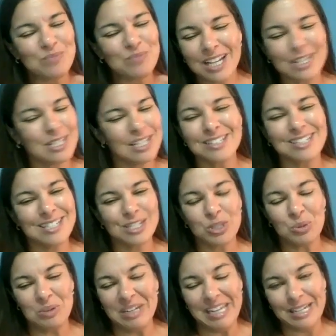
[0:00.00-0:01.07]
It's just so
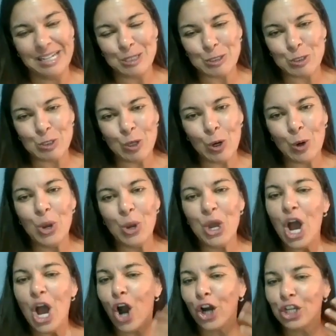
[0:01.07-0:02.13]
neat. So,
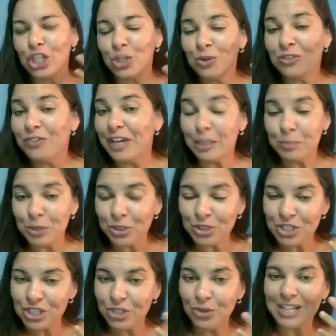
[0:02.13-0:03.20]
are you available
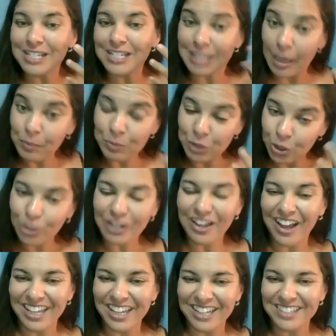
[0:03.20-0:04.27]
to accept new
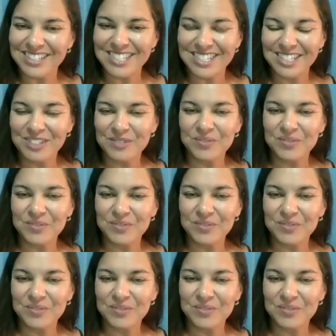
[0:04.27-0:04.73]
clients?